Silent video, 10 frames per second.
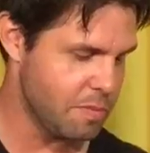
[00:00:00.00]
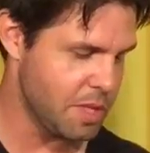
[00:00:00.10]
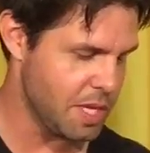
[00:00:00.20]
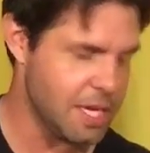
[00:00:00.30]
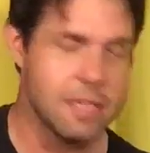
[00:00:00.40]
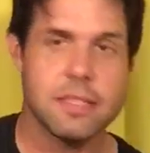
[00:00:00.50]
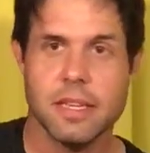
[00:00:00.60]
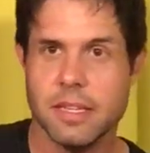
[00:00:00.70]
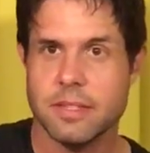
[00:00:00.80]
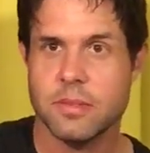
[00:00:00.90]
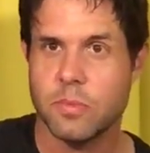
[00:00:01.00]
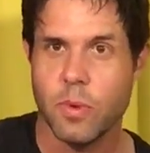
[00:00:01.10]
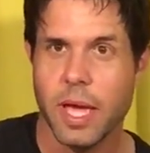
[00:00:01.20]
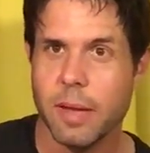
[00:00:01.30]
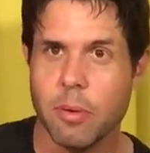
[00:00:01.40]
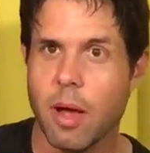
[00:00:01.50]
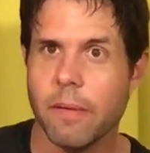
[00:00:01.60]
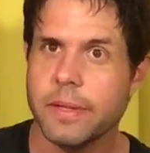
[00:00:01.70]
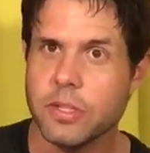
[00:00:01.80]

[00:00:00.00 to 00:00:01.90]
The easiest way probably